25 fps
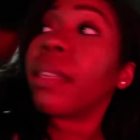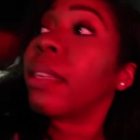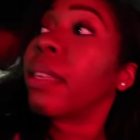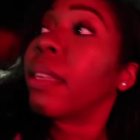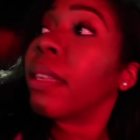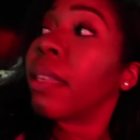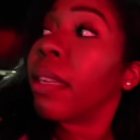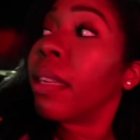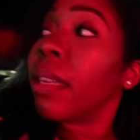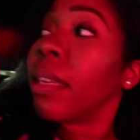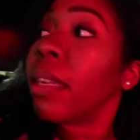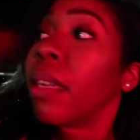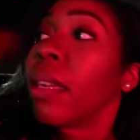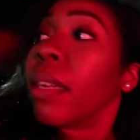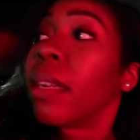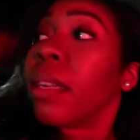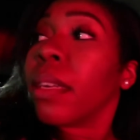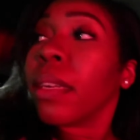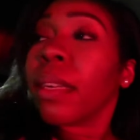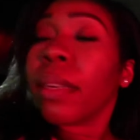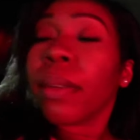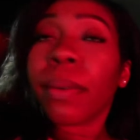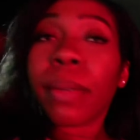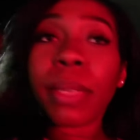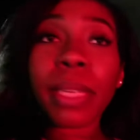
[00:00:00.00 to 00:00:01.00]

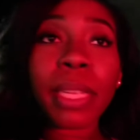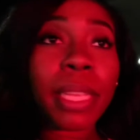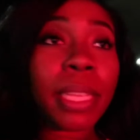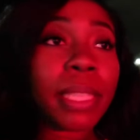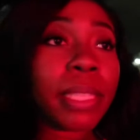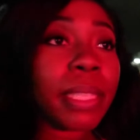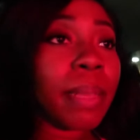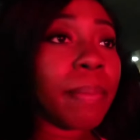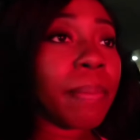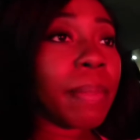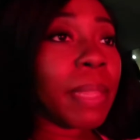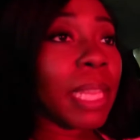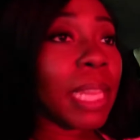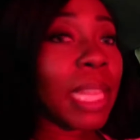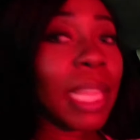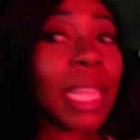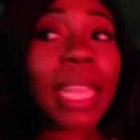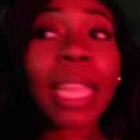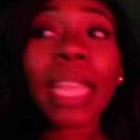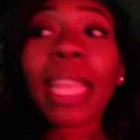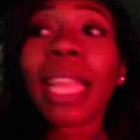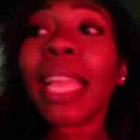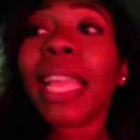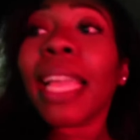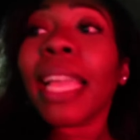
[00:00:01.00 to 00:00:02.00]
we're gonna get something to
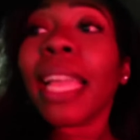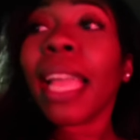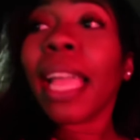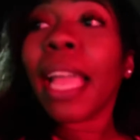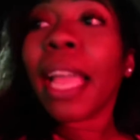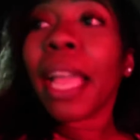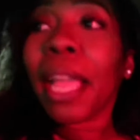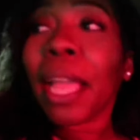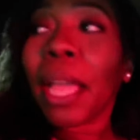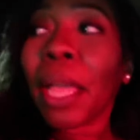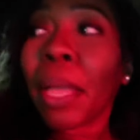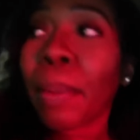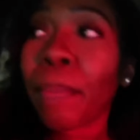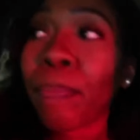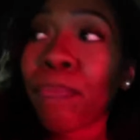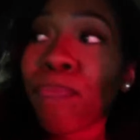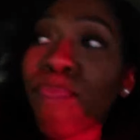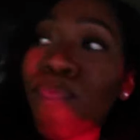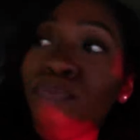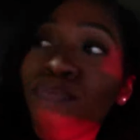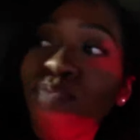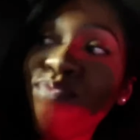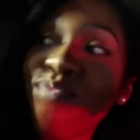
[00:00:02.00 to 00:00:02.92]
eat and